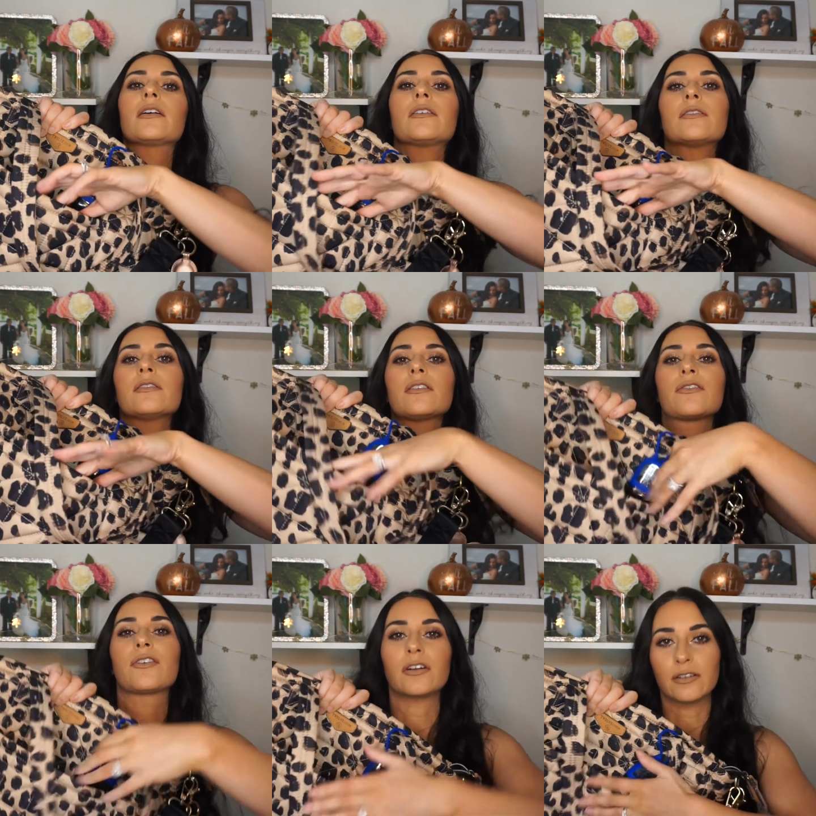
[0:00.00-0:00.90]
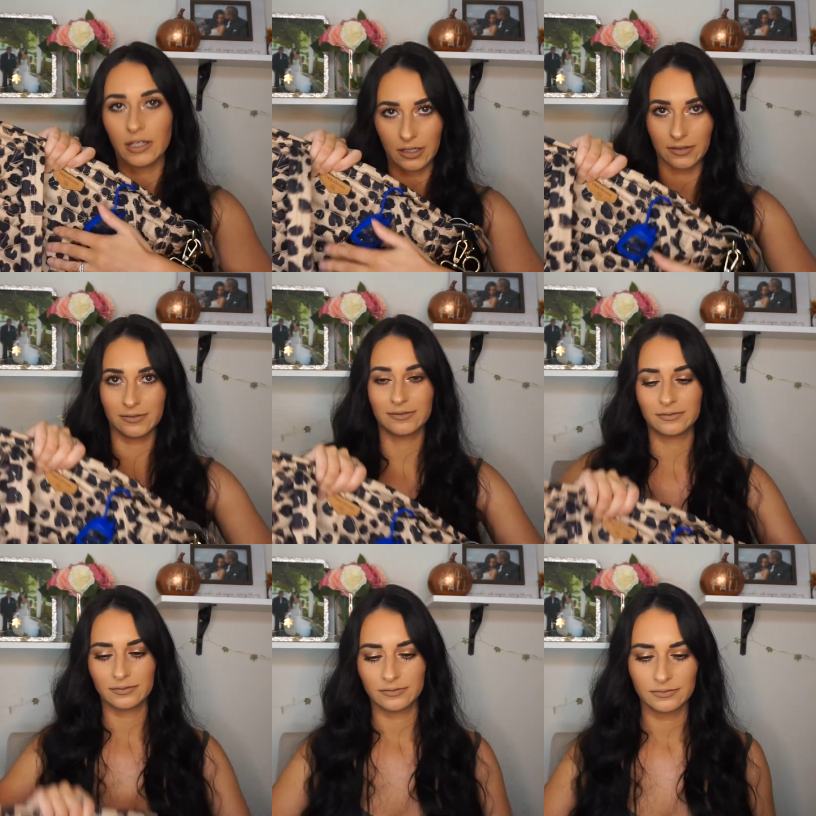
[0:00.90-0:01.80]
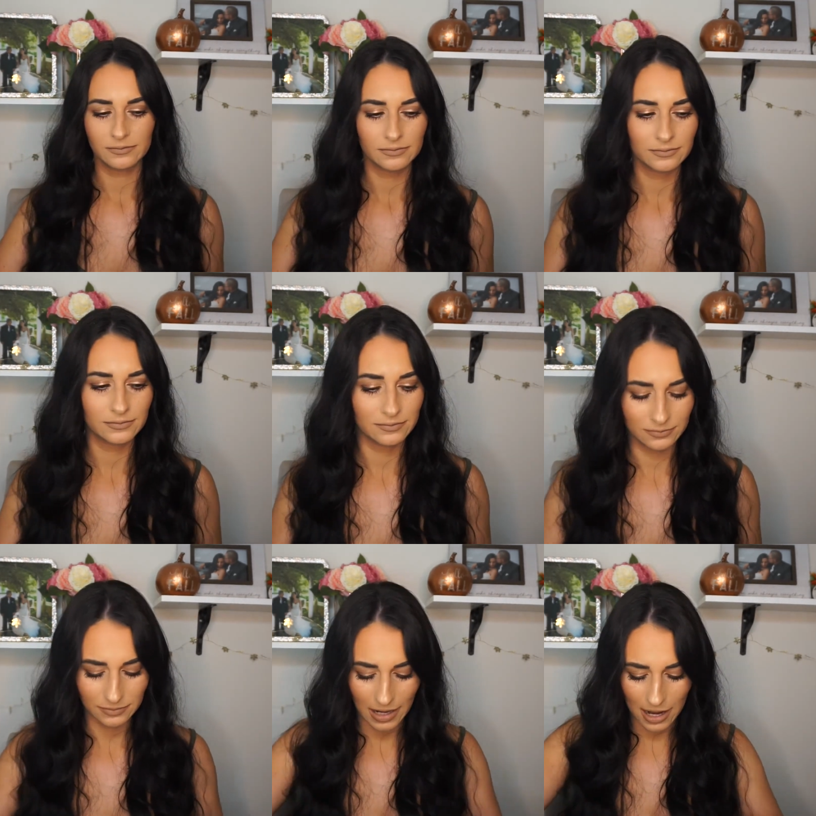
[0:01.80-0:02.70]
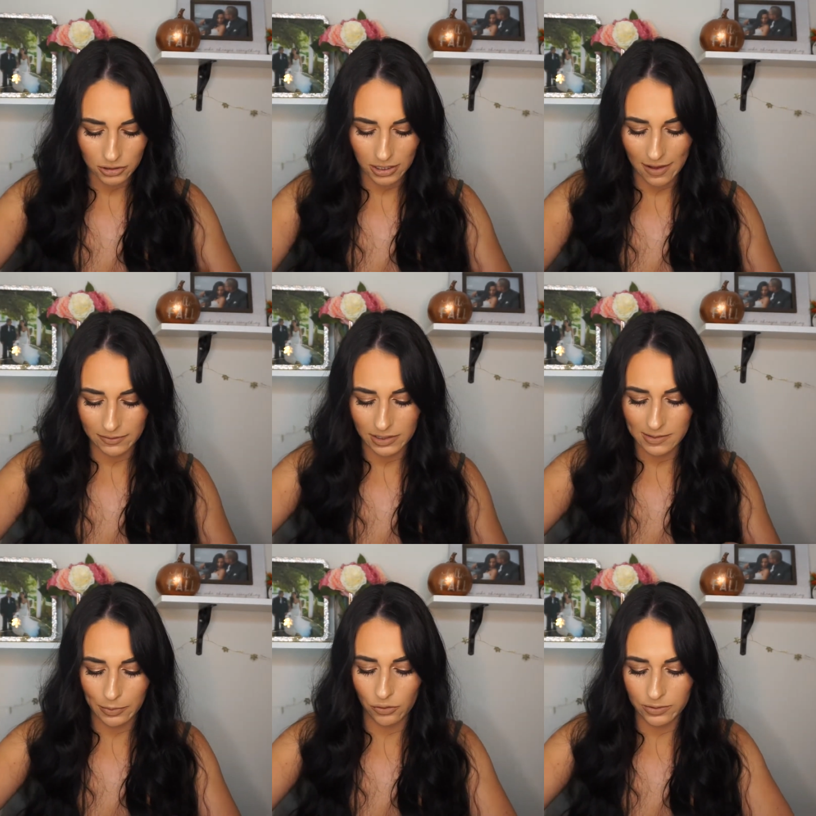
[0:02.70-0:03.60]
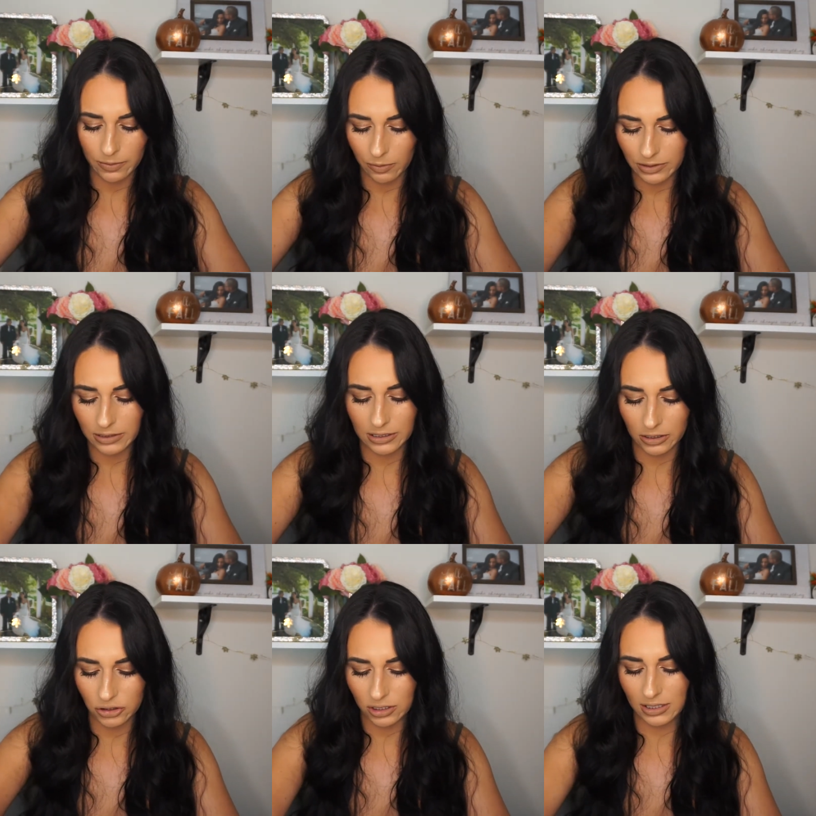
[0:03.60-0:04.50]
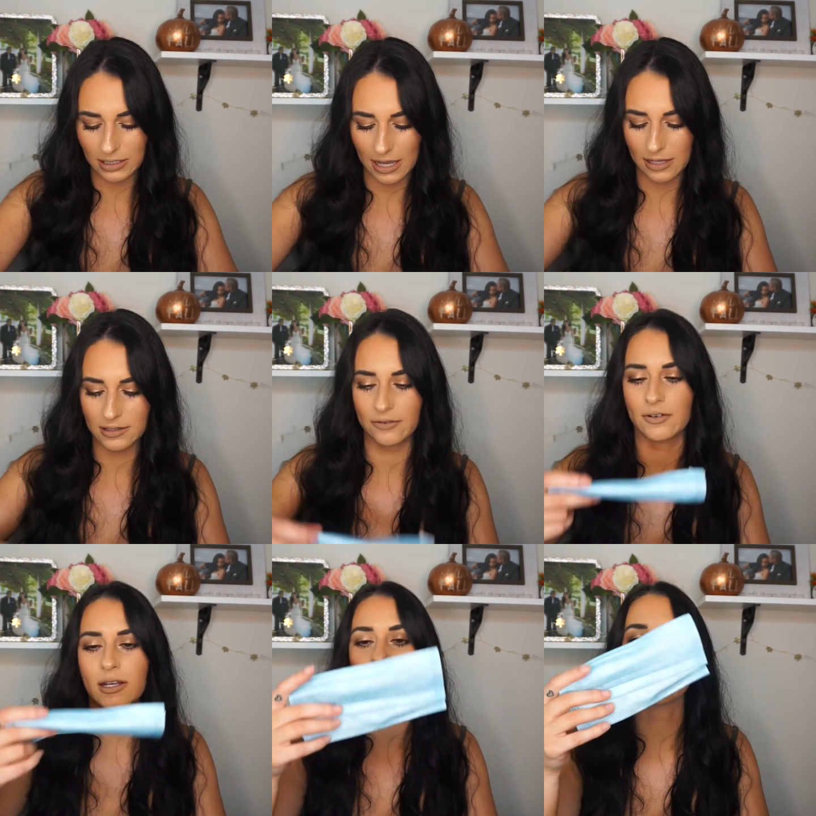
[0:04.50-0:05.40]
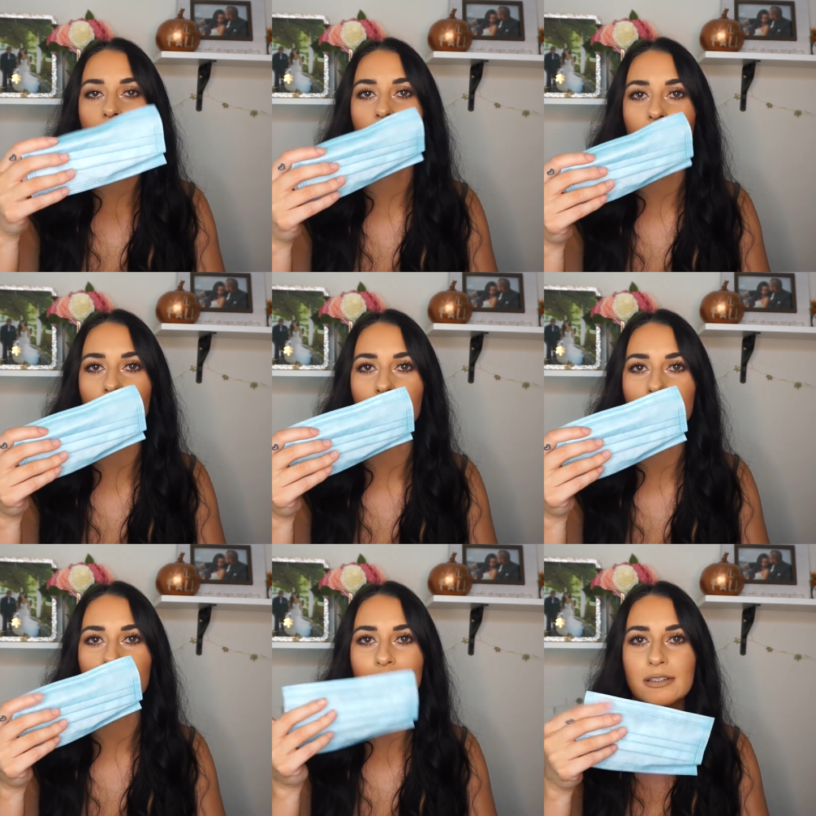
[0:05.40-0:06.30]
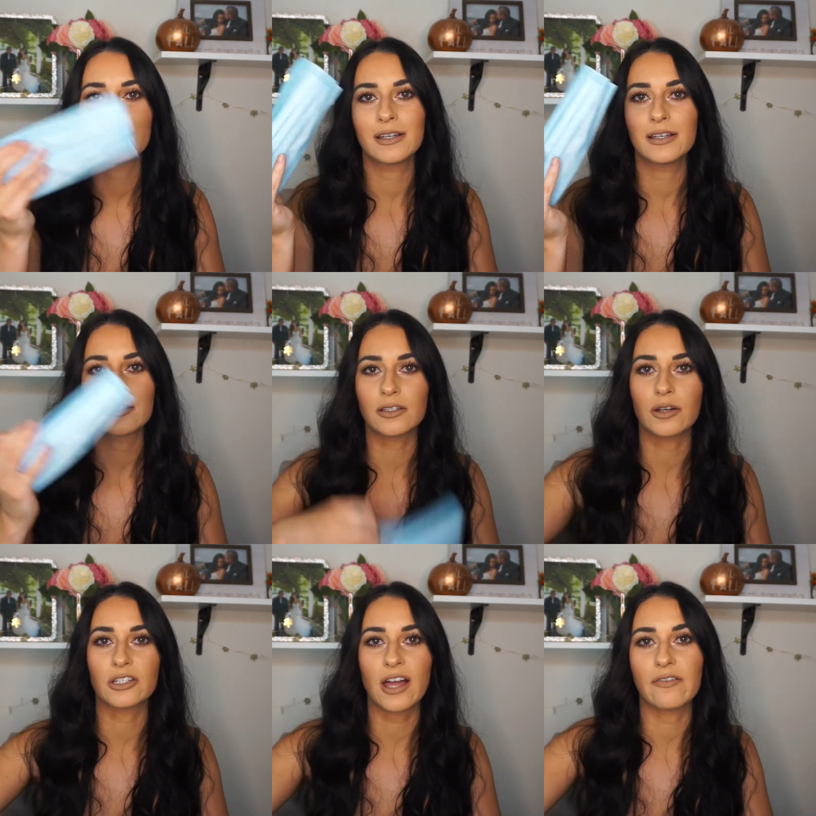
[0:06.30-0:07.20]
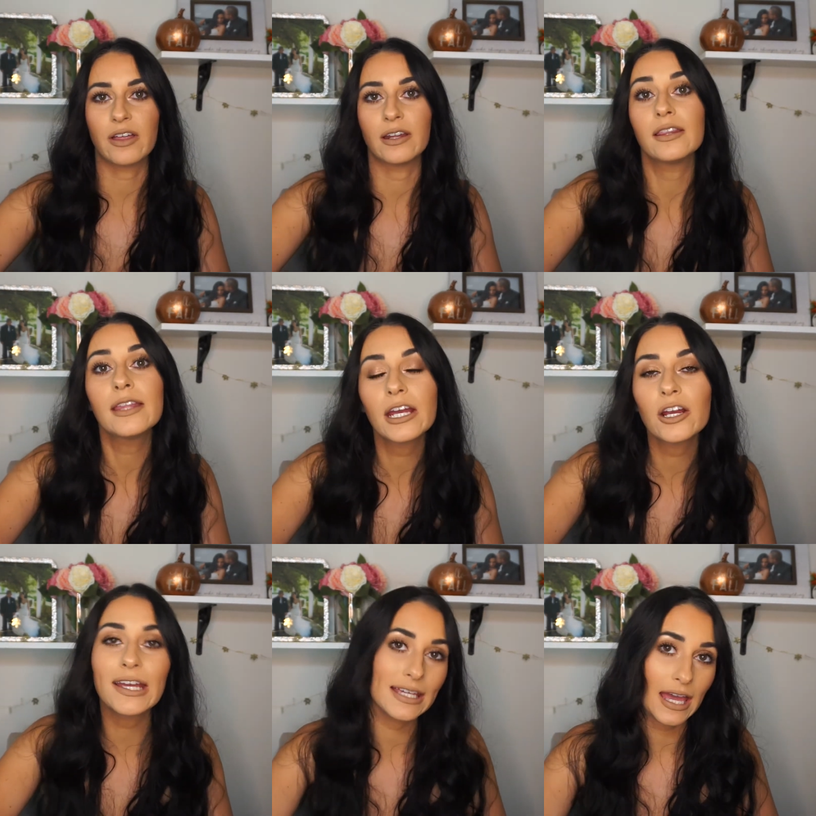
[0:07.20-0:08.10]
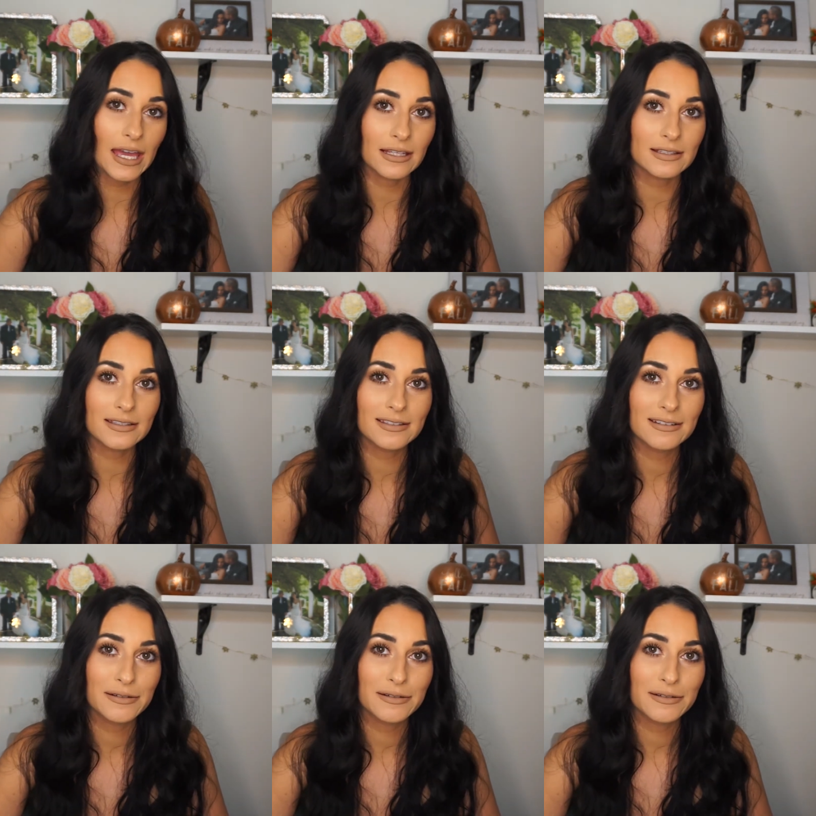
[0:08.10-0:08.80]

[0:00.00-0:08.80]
of the front of here. I actually have a disposable one in here just in case I forget like the other ones. So I just have that in there in case.